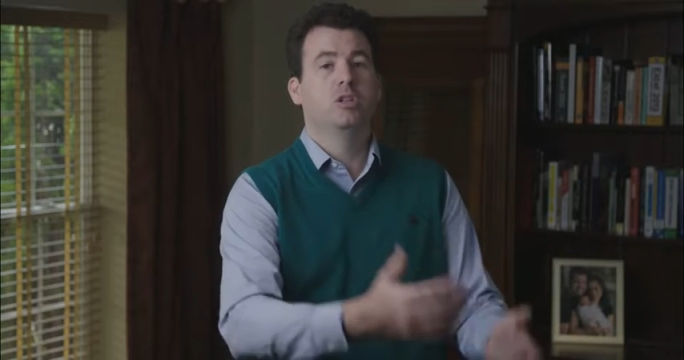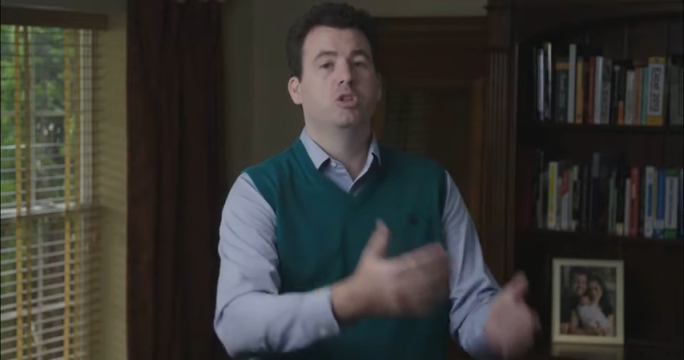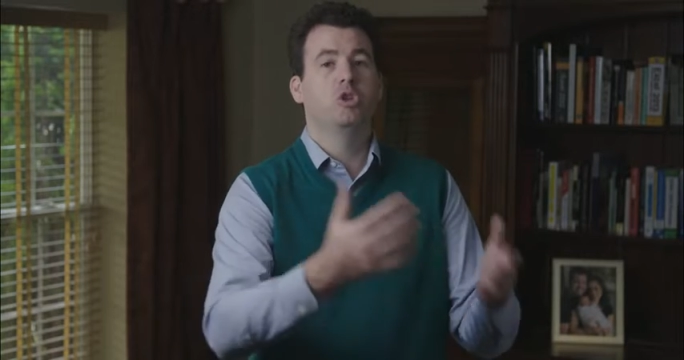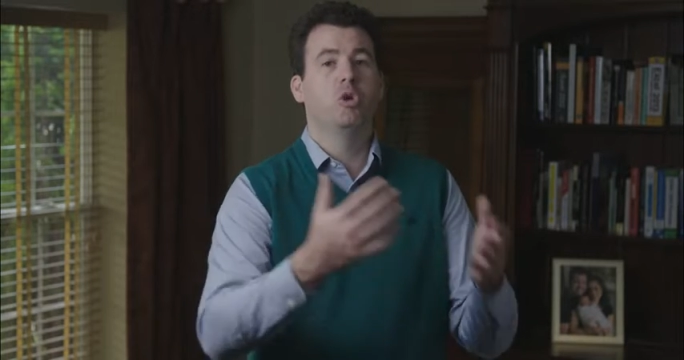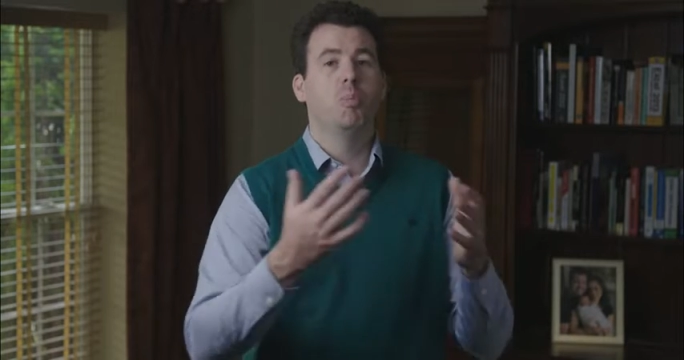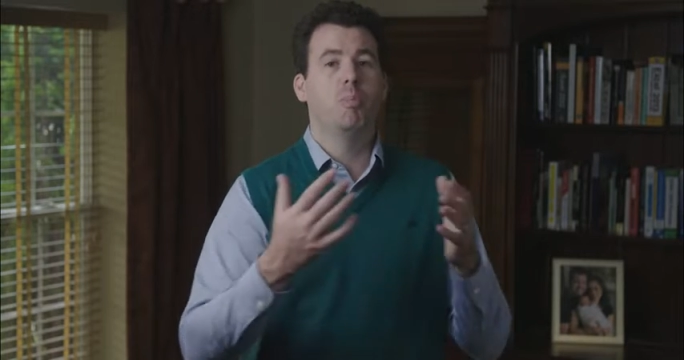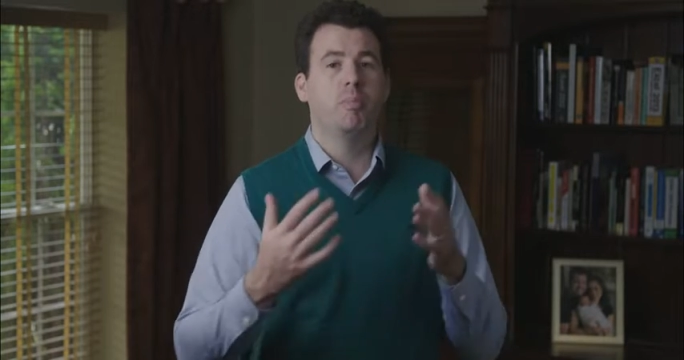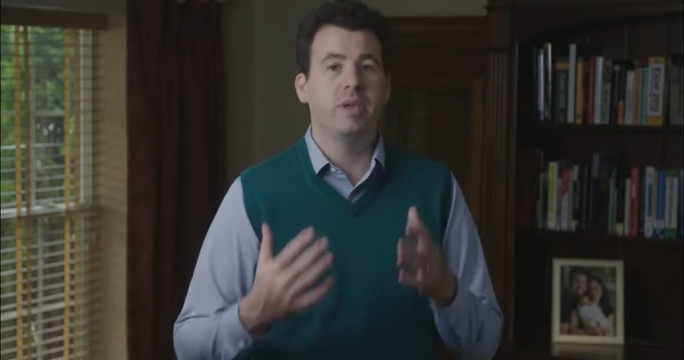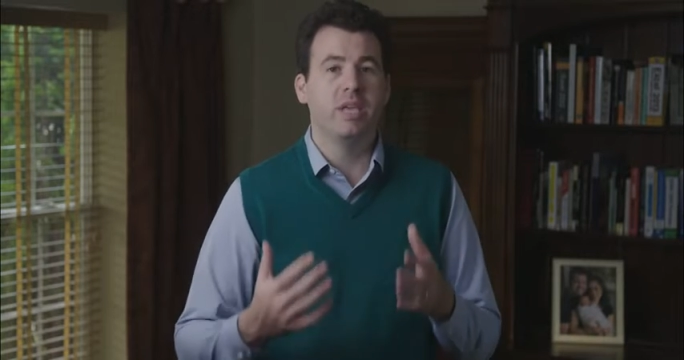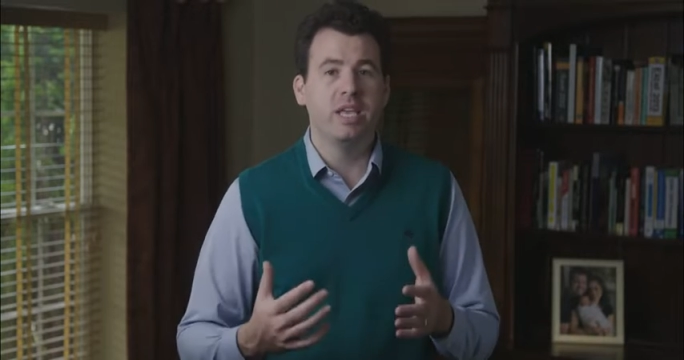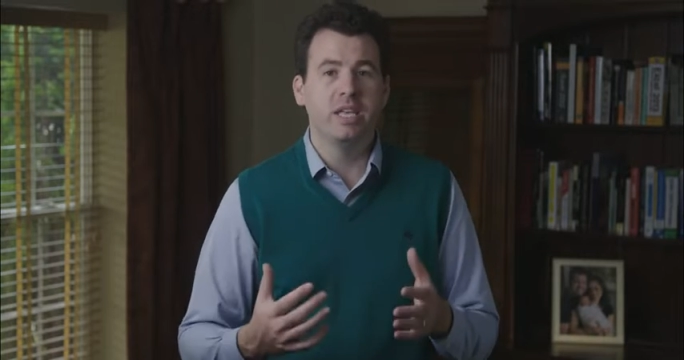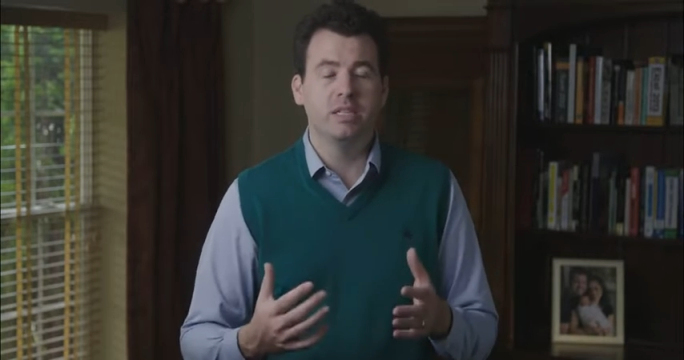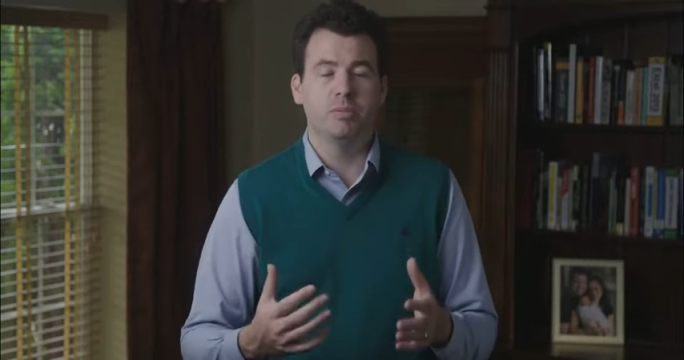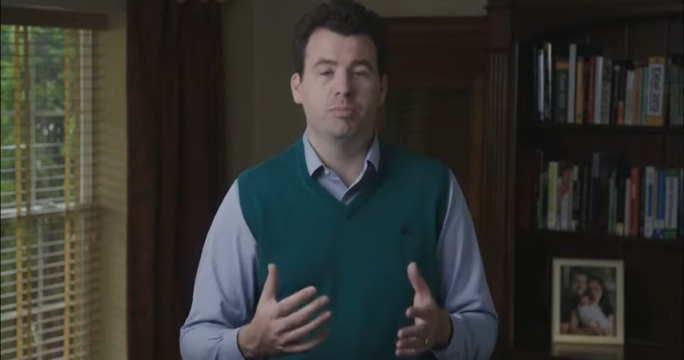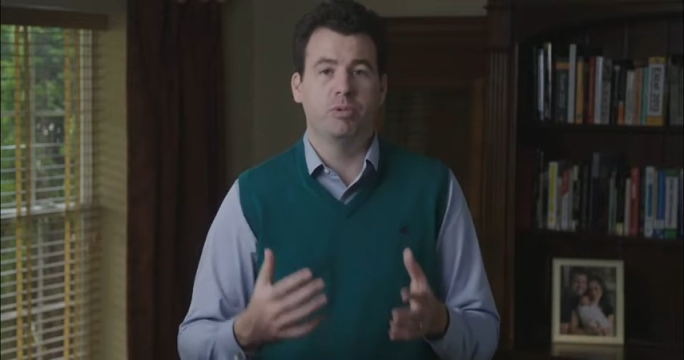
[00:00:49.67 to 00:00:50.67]
to
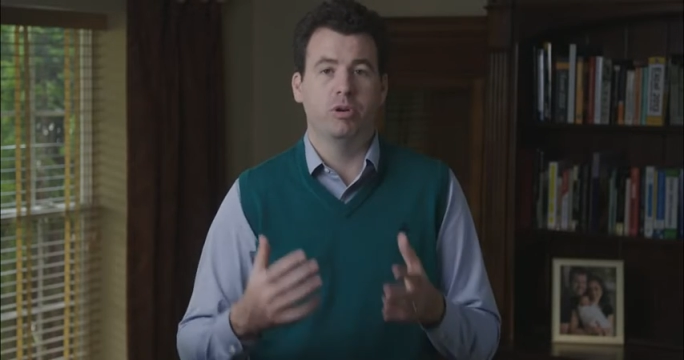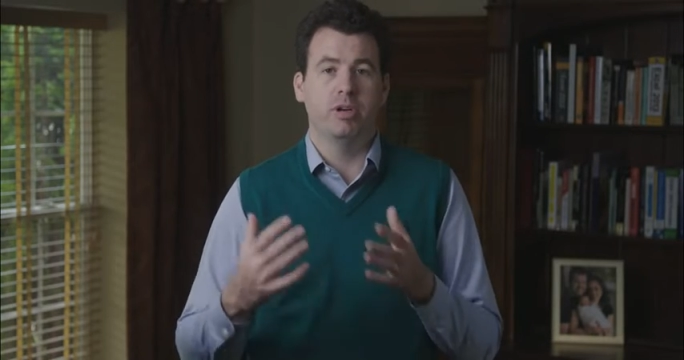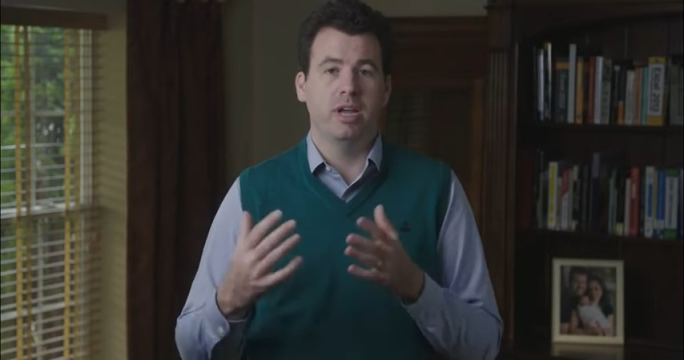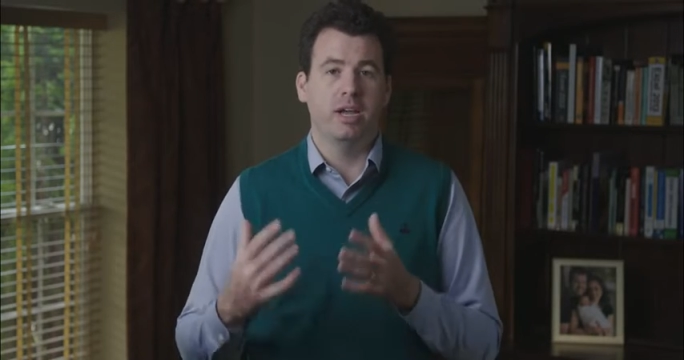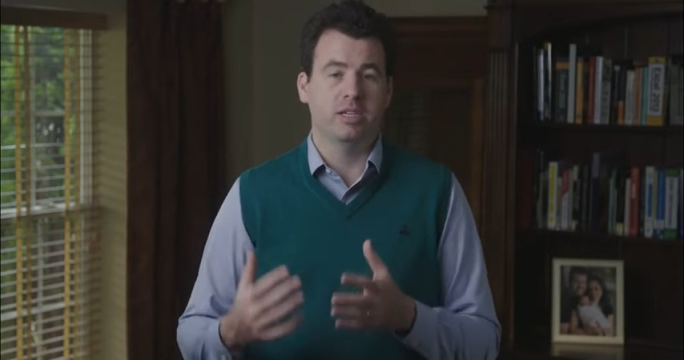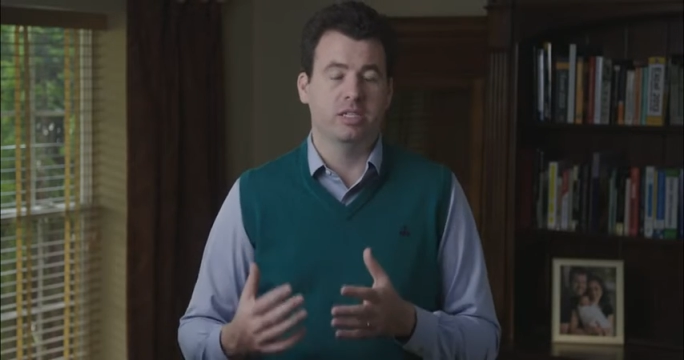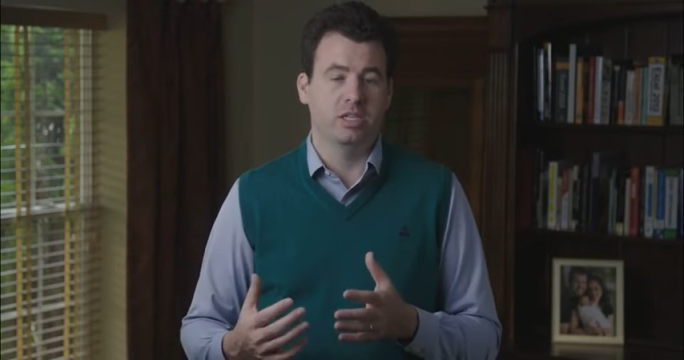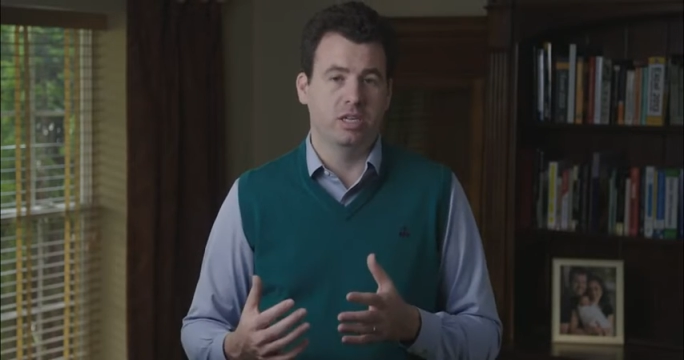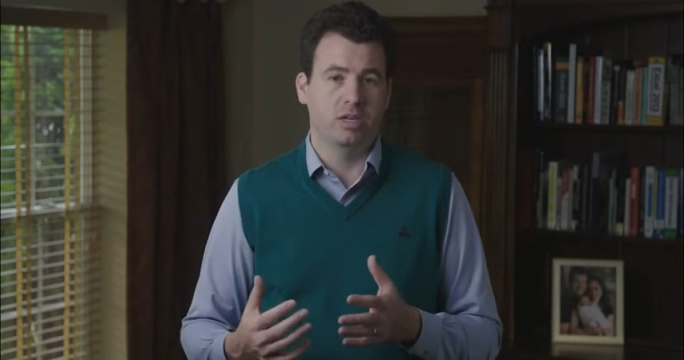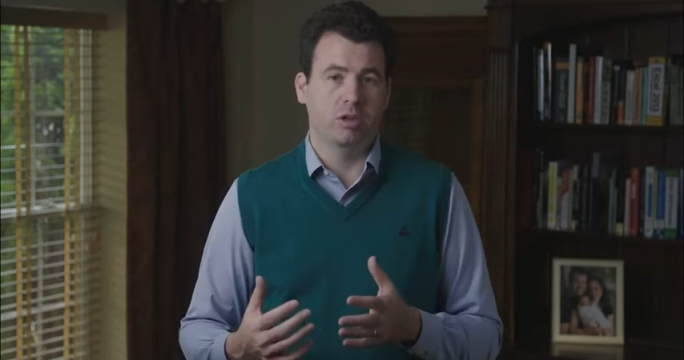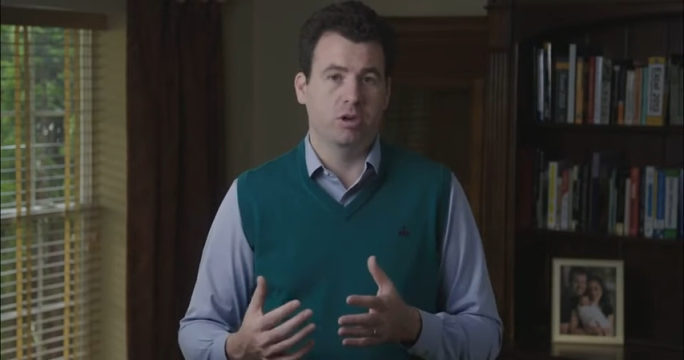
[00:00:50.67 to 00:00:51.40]
meet production